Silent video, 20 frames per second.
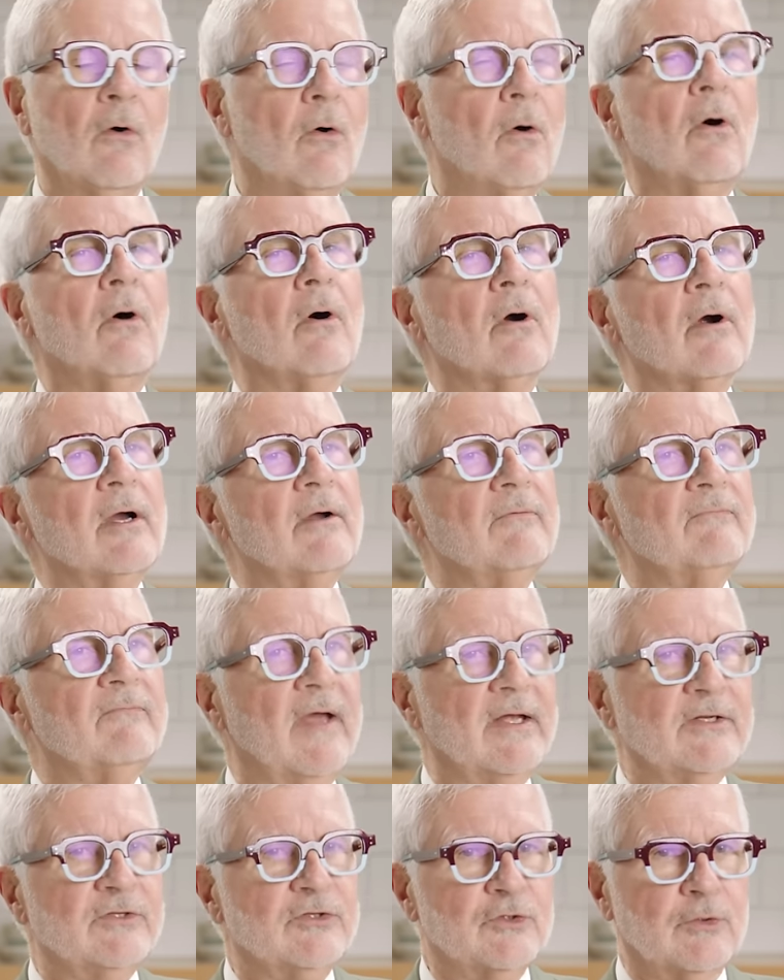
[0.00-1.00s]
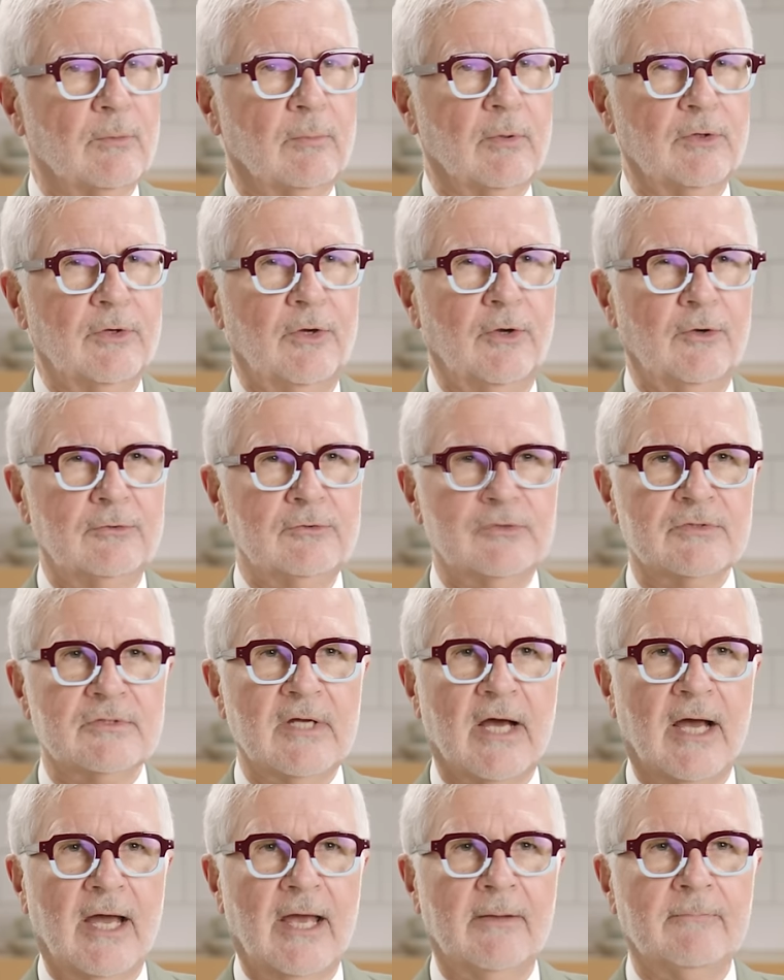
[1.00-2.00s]
or a vegetable juice
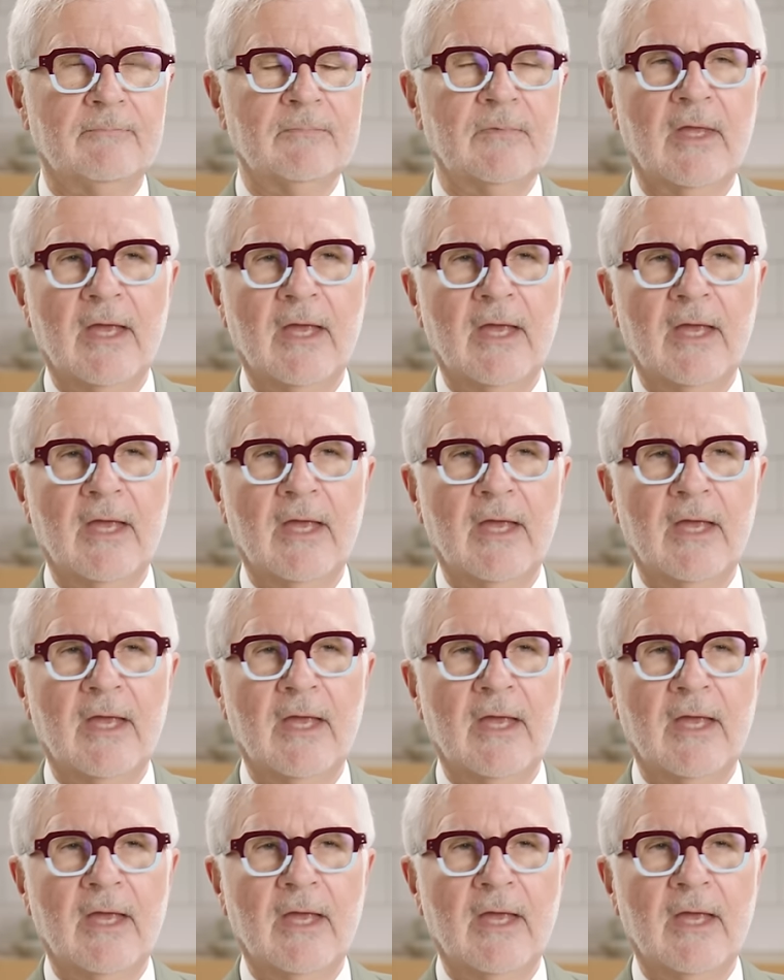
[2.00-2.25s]
diet.